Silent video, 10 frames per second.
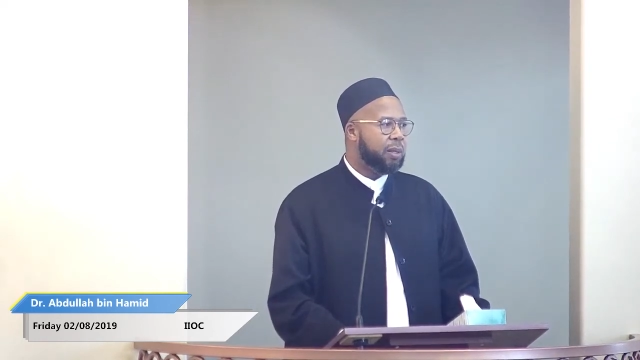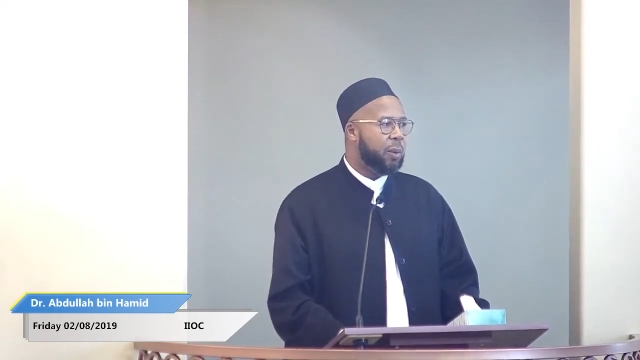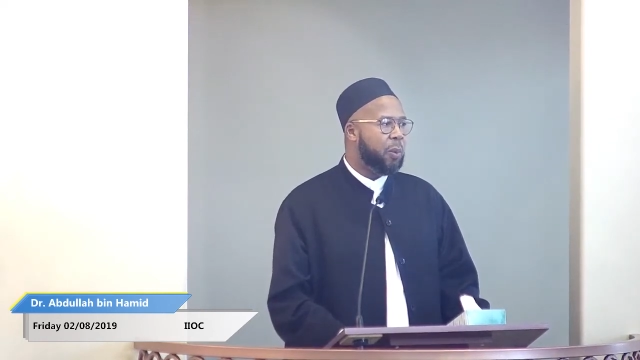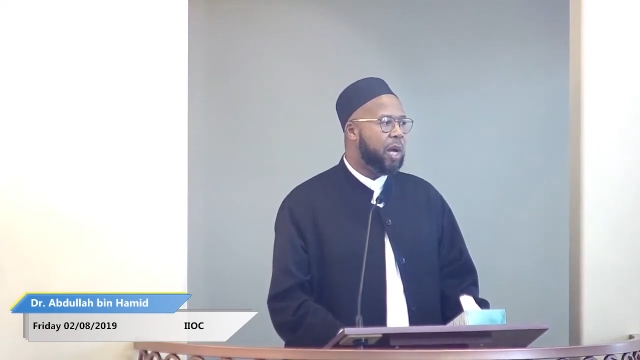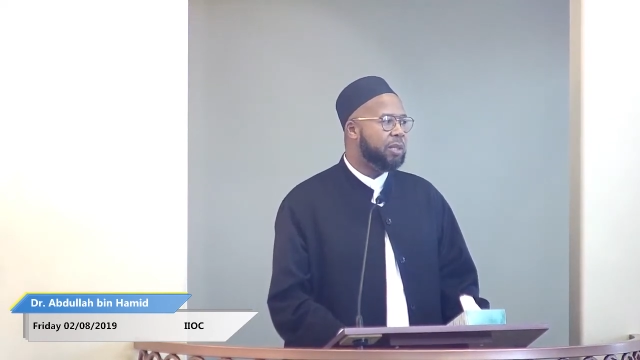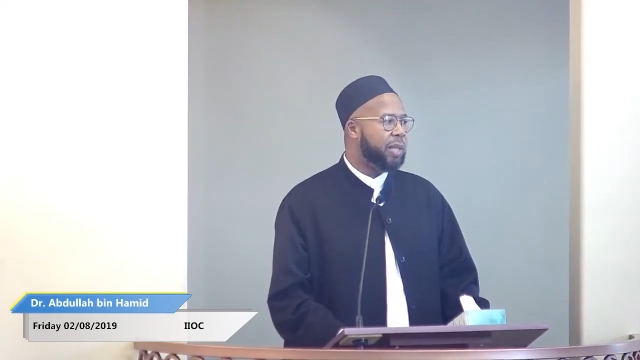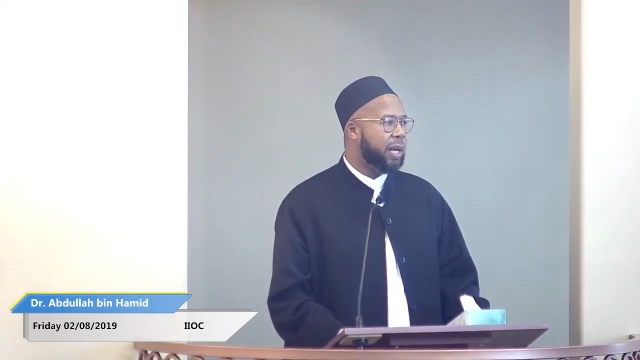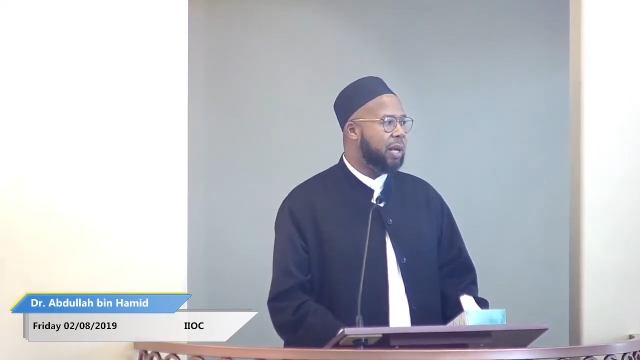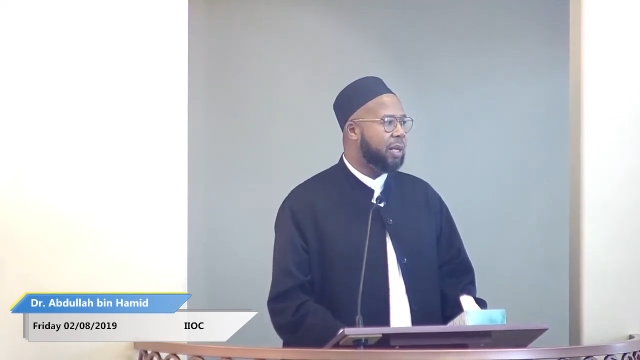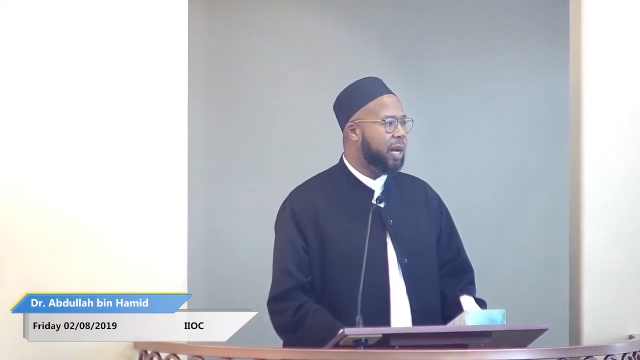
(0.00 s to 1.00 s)
the ones
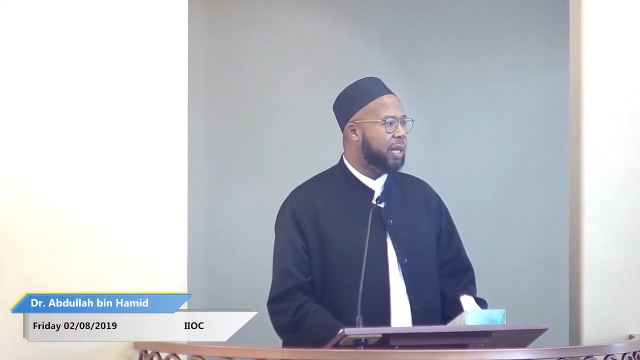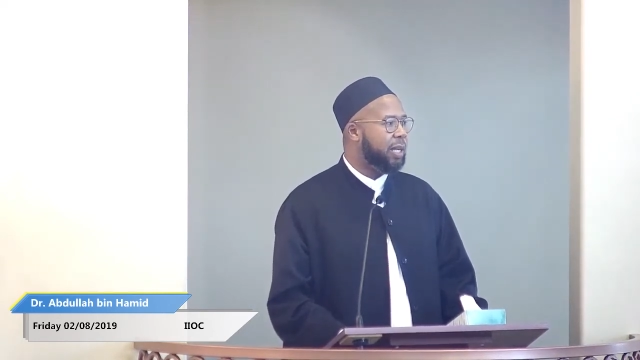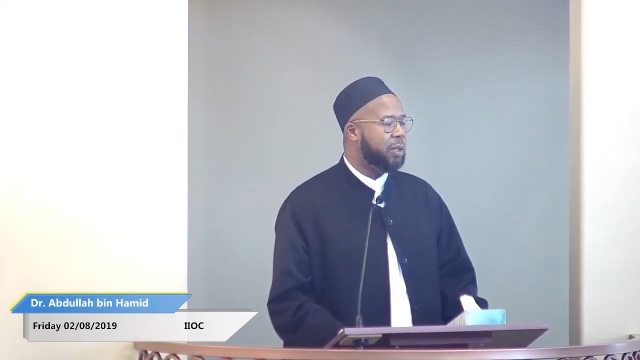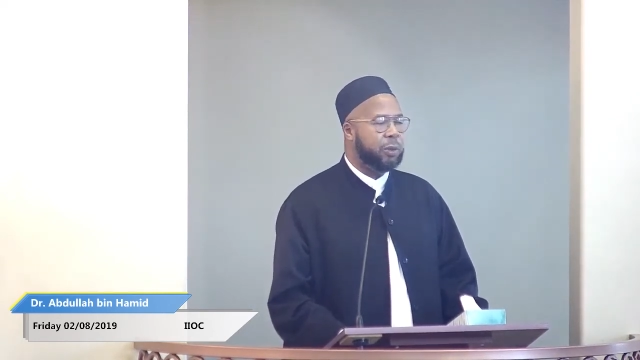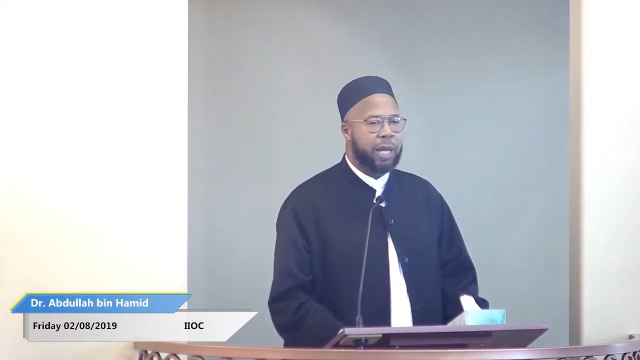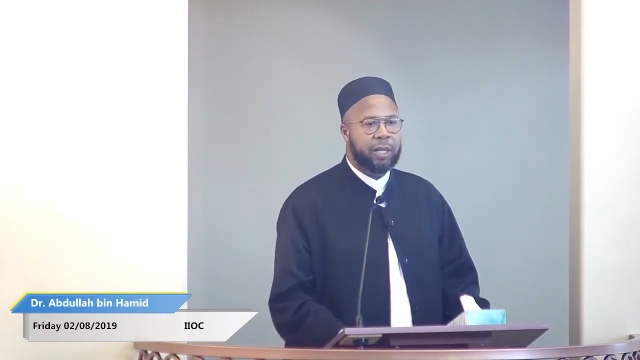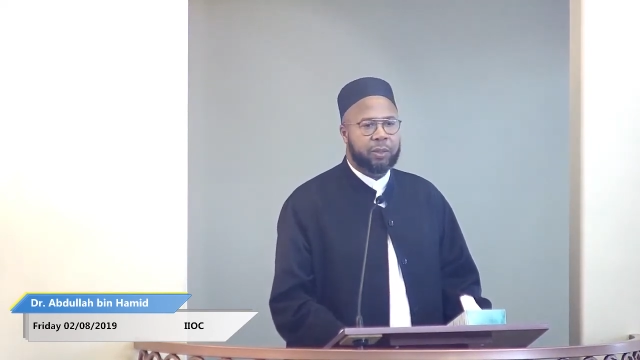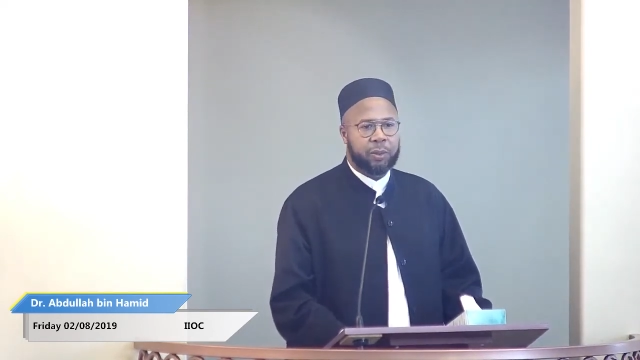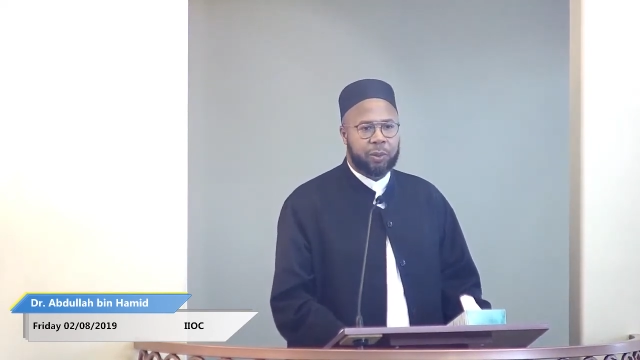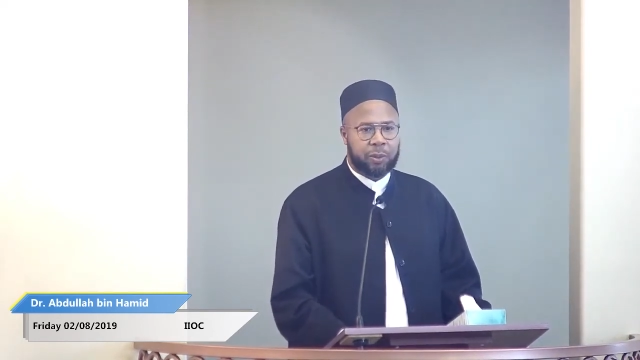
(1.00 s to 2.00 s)
that Allah, He
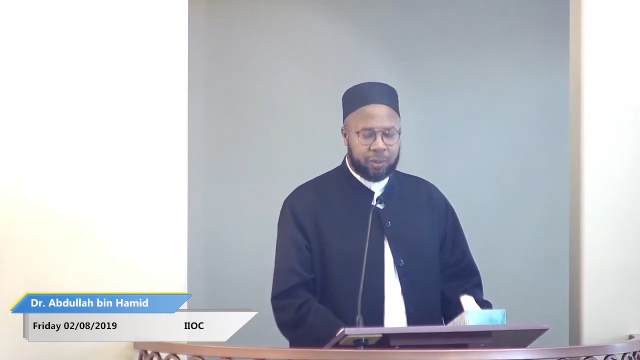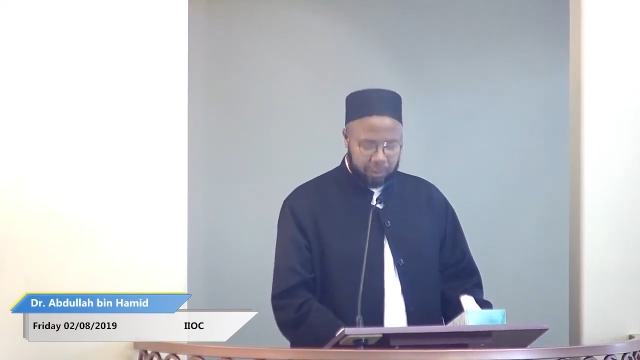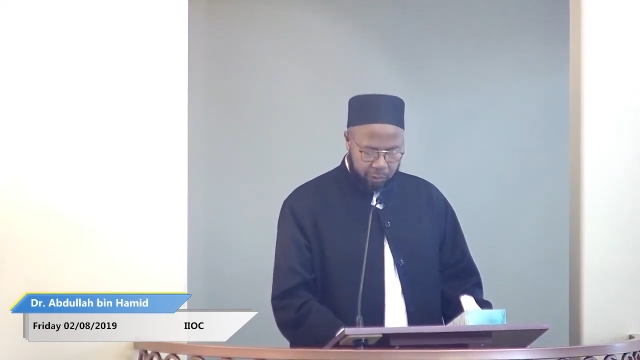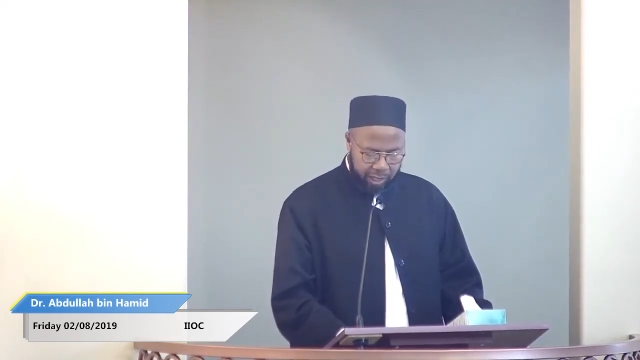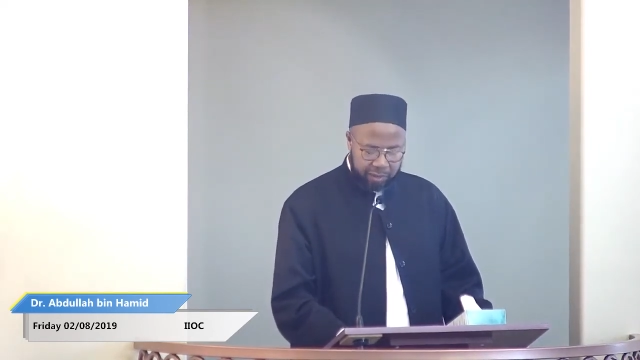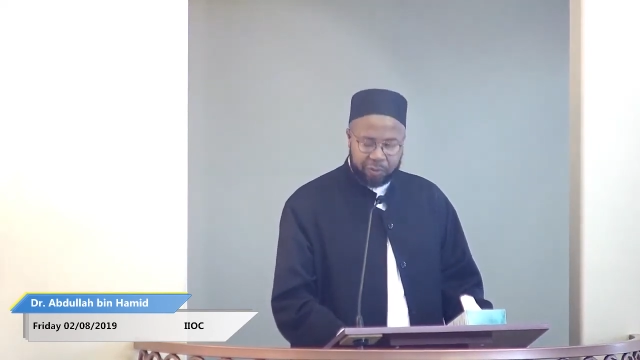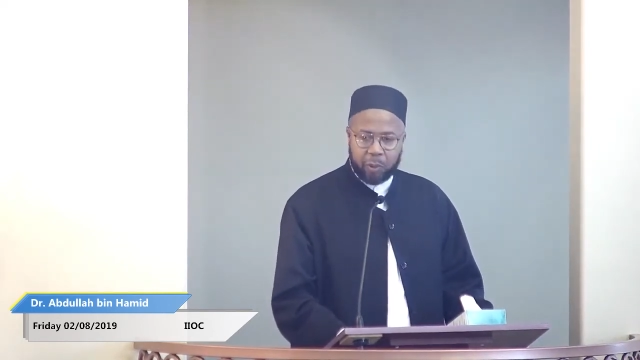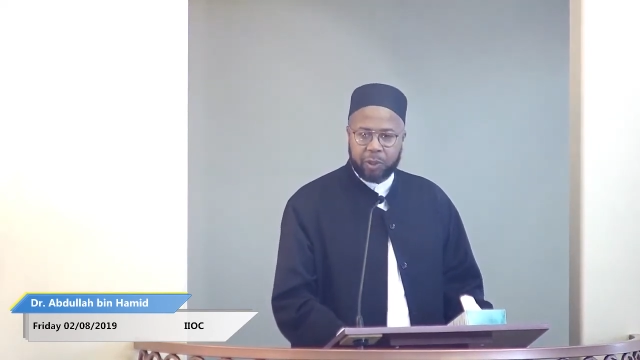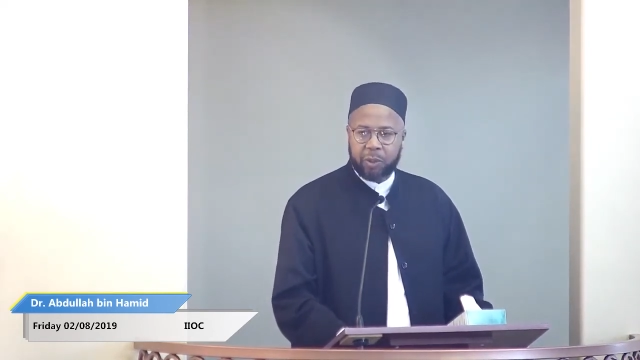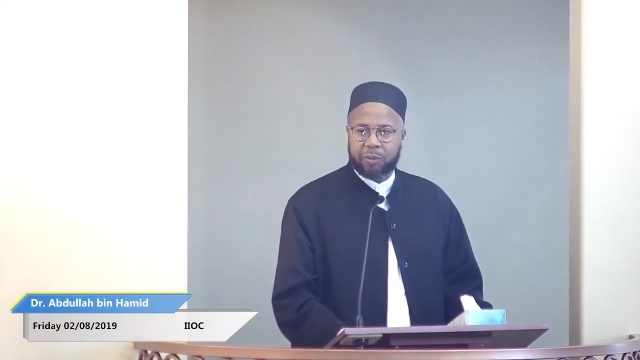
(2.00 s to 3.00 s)
created to you, created
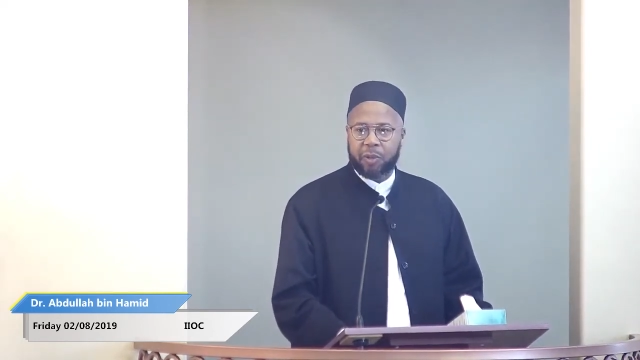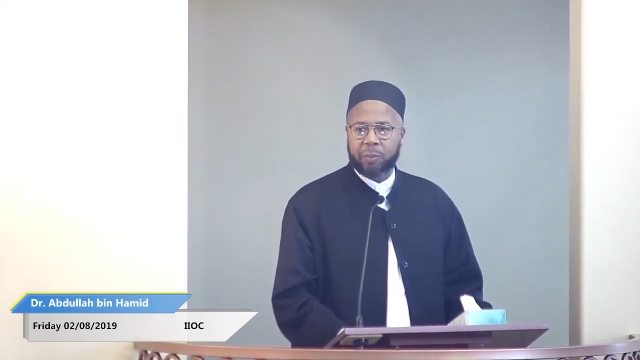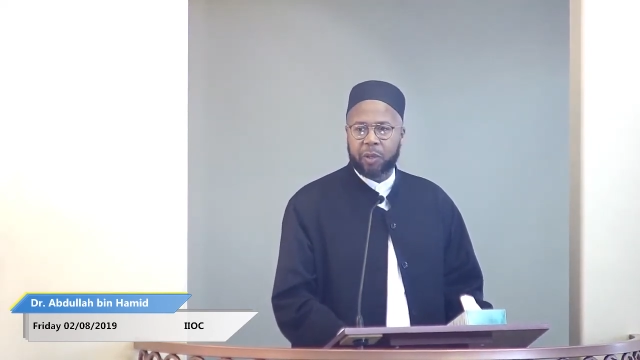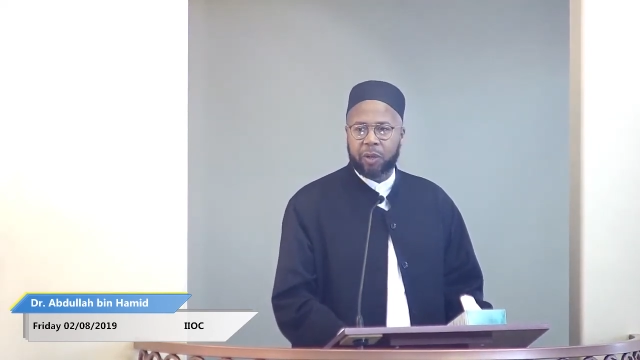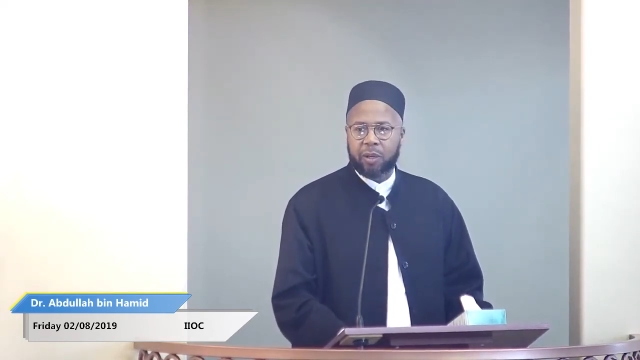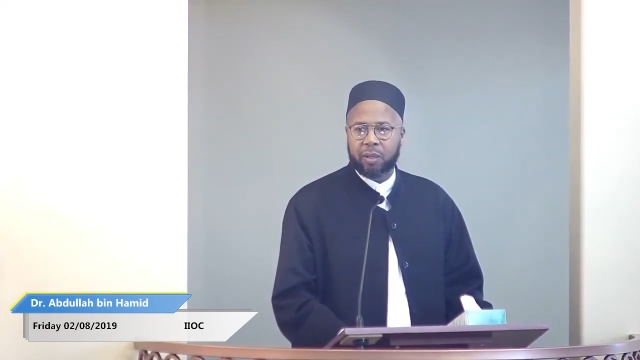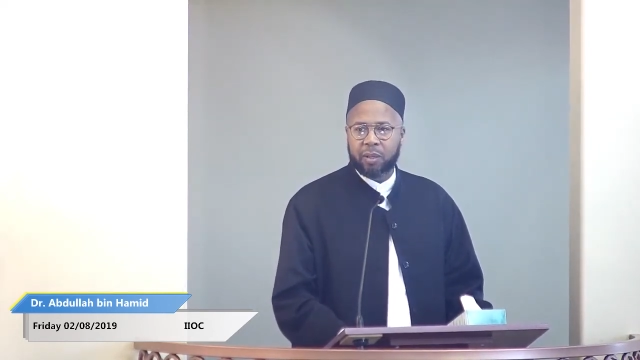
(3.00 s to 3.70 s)
for you from your